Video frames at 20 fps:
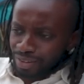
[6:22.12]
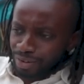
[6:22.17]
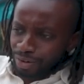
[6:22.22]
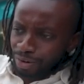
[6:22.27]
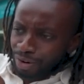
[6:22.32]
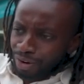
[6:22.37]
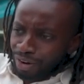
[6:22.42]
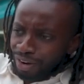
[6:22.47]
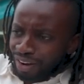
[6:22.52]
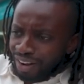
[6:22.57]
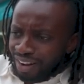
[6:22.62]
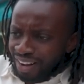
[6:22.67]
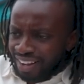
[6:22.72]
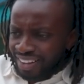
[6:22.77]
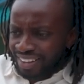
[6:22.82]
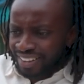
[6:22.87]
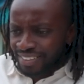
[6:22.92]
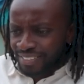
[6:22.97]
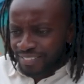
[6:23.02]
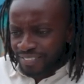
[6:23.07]

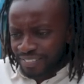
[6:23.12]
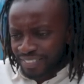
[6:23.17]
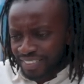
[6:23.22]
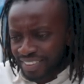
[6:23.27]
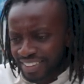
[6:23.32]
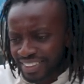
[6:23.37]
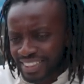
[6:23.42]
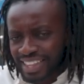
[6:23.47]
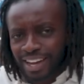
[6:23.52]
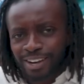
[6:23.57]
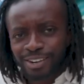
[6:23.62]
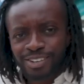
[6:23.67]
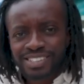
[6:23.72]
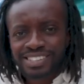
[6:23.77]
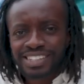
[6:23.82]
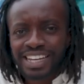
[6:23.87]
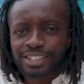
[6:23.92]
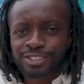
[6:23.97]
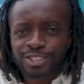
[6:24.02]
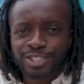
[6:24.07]
Oh, that
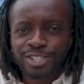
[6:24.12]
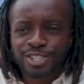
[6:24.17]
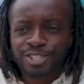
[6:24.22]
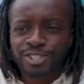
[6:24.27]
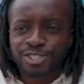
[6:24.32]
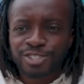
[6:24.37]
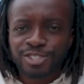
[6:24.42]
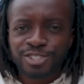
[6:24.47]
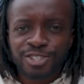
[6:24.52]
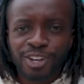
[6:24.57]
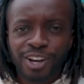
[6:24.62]
looks like just